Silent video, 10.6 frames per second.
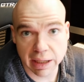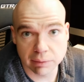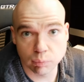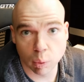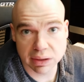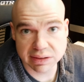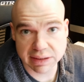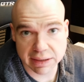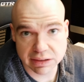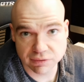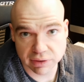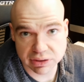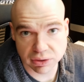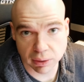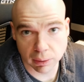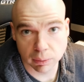a one size fits
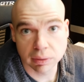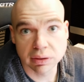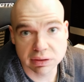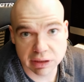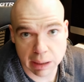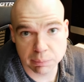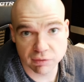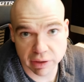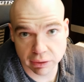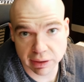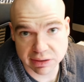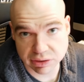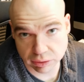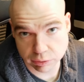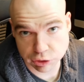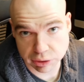all type of internet
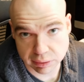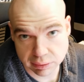solution.